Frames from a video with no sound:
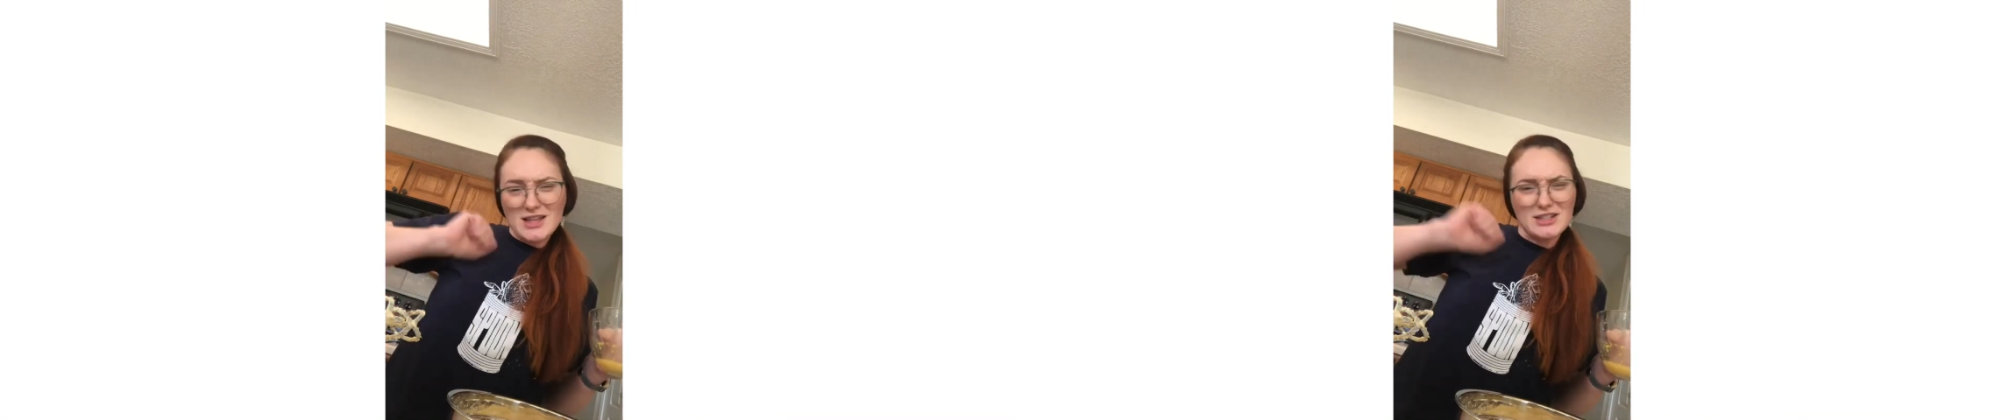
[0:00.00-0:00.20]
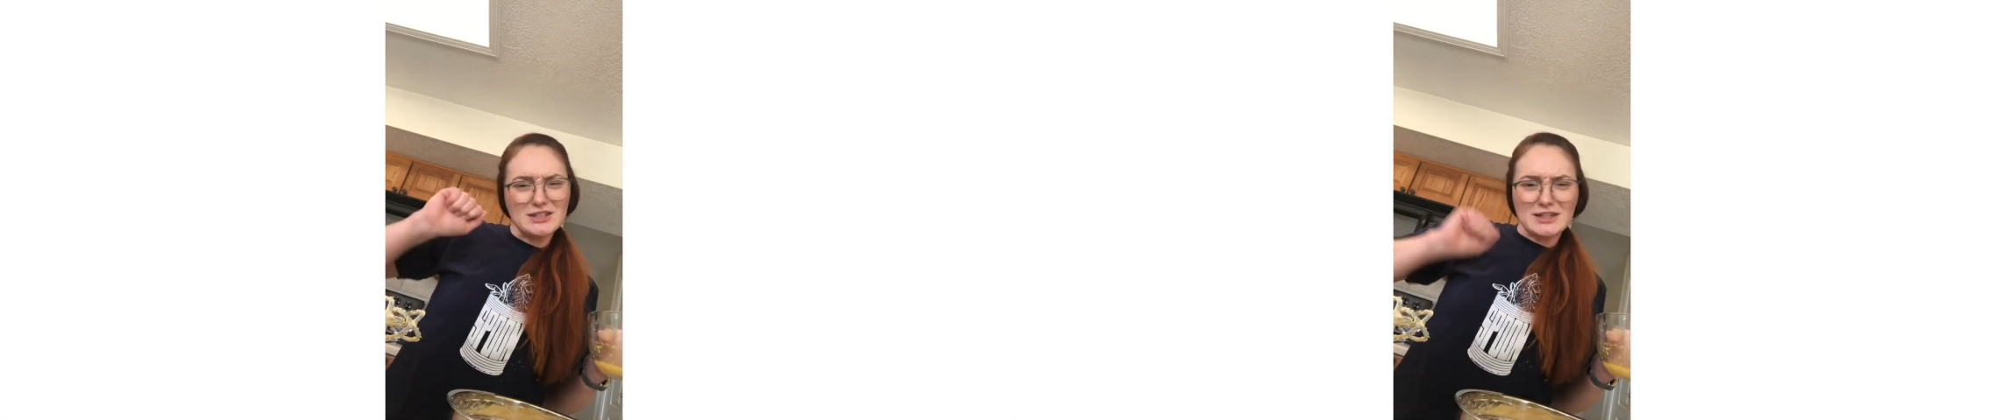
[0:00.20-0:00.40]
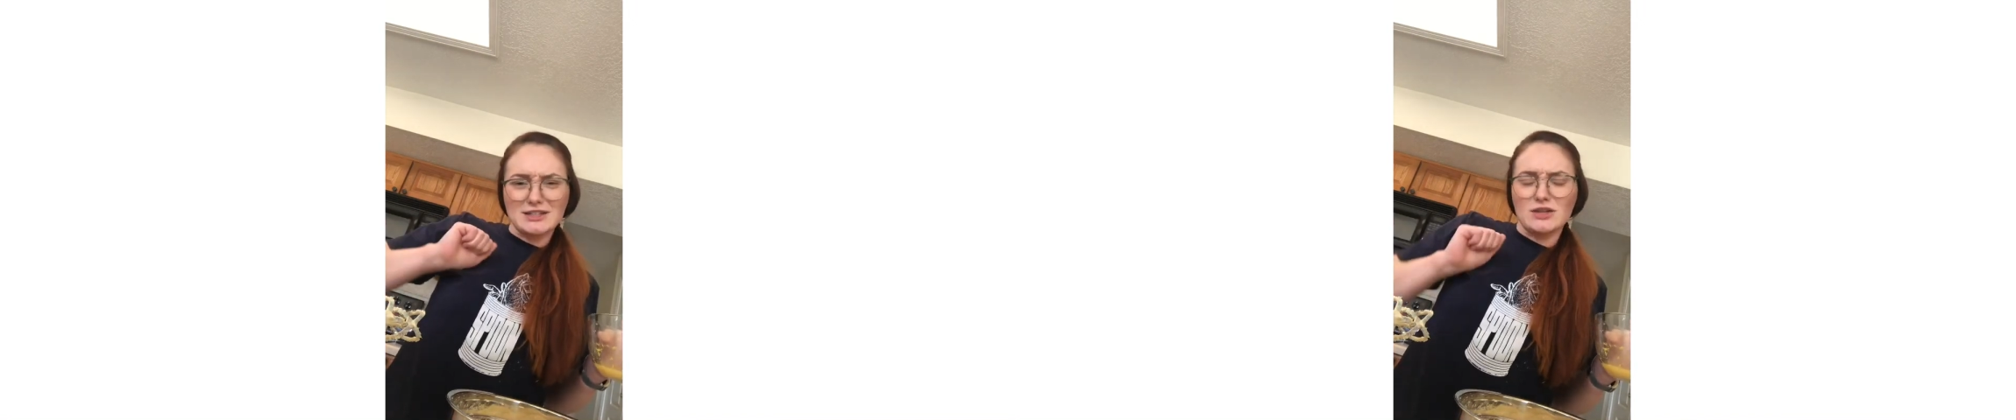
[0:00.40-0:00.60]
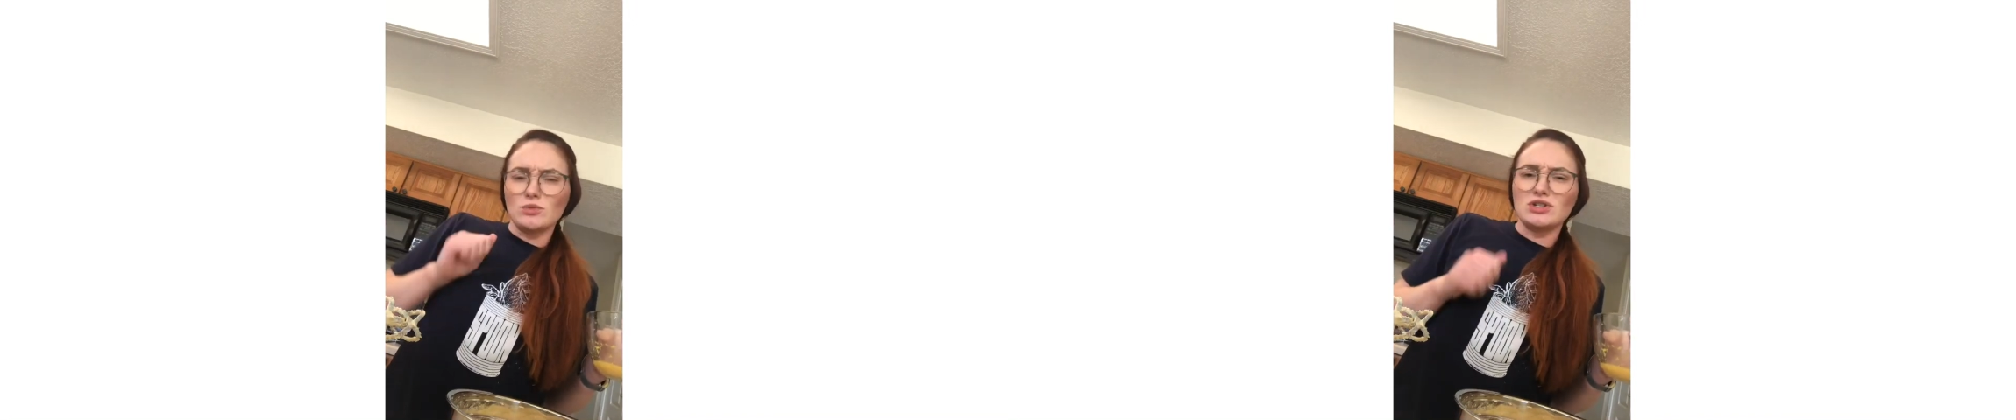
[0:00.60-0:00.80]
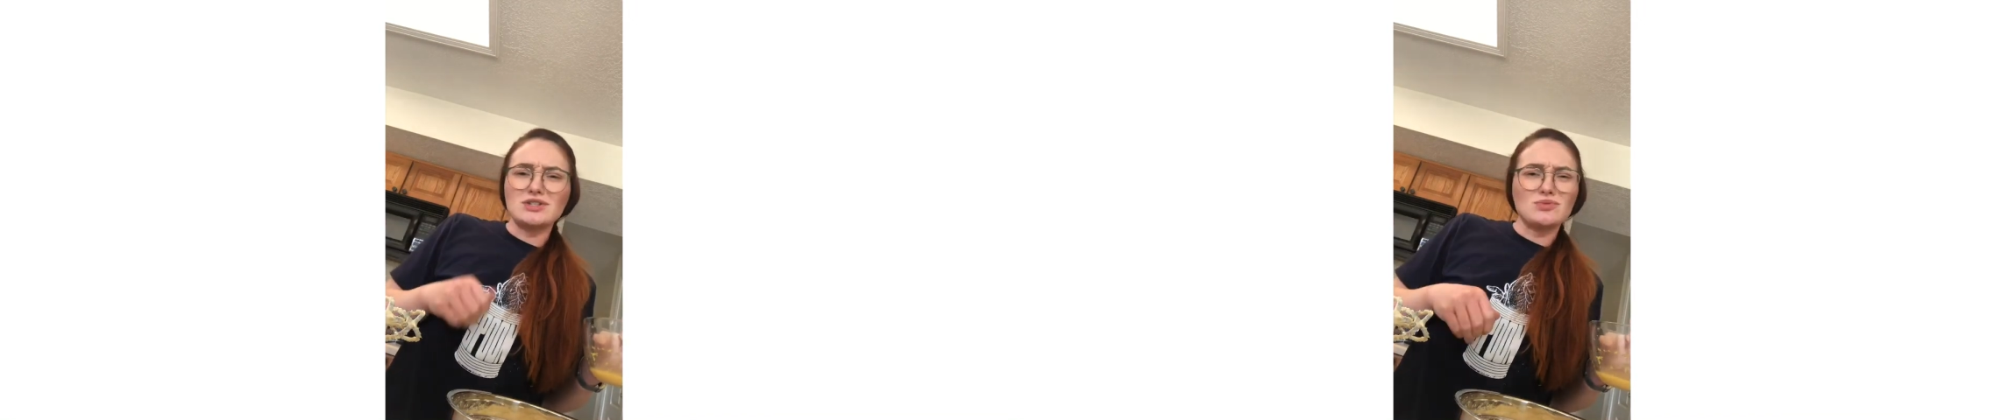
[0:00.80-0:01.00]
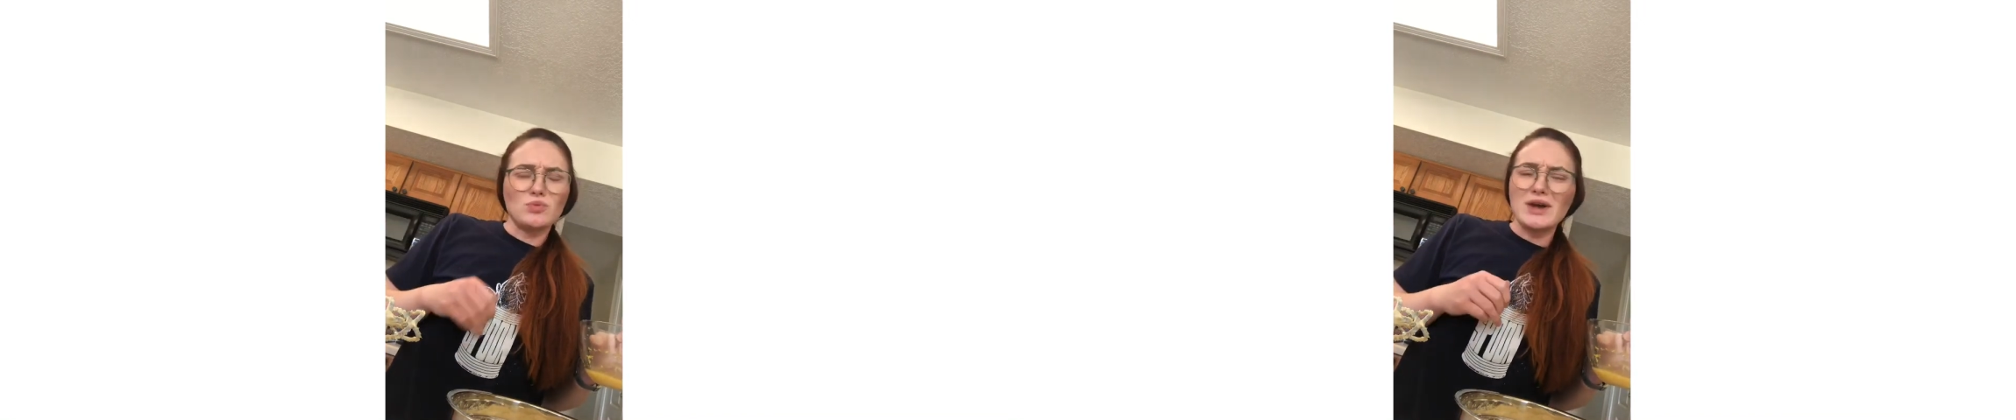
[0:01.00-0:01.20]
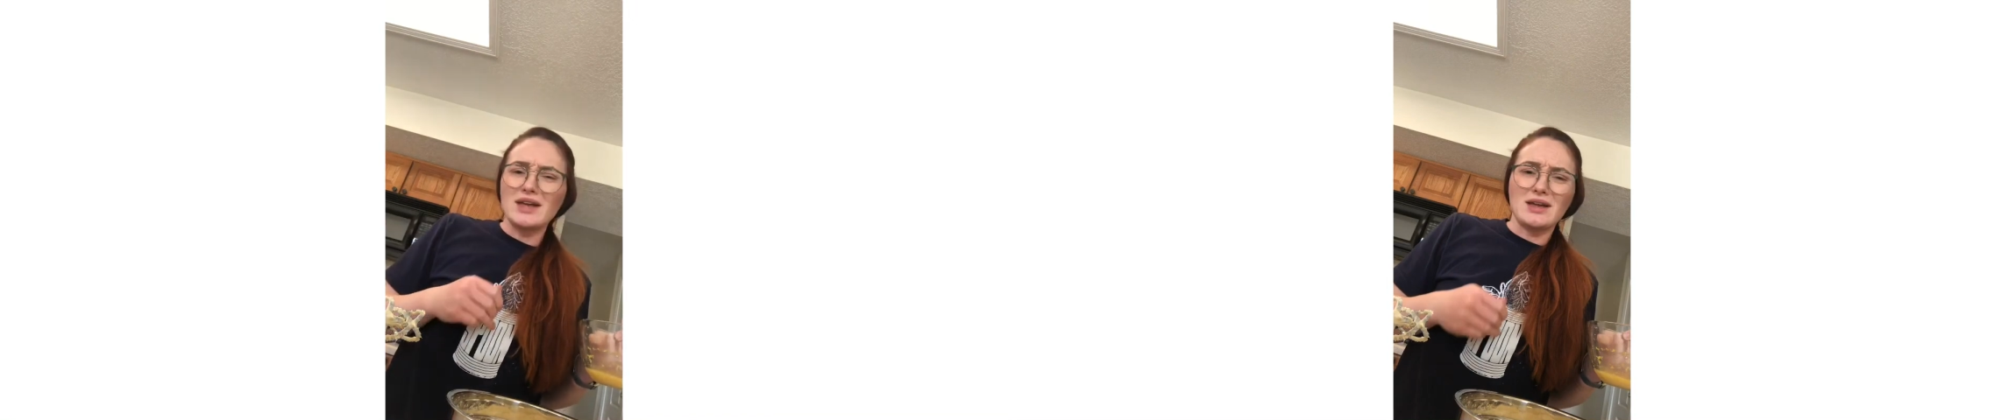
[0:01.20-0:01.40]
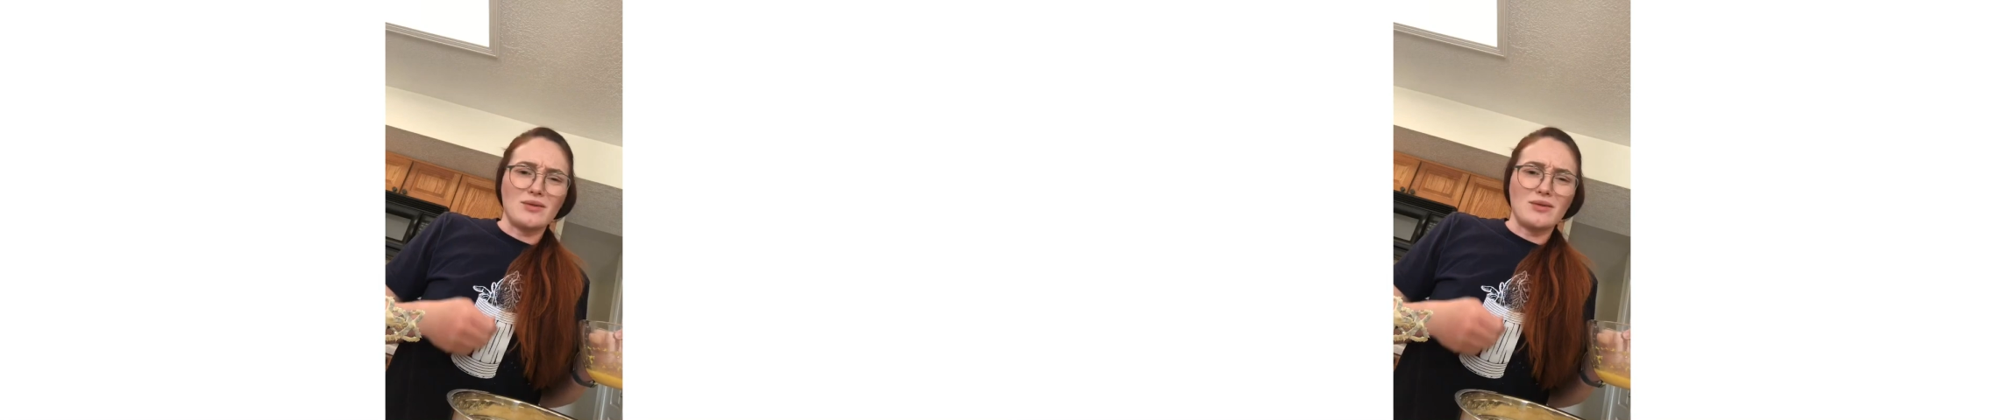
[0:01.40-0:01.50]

zested, which is way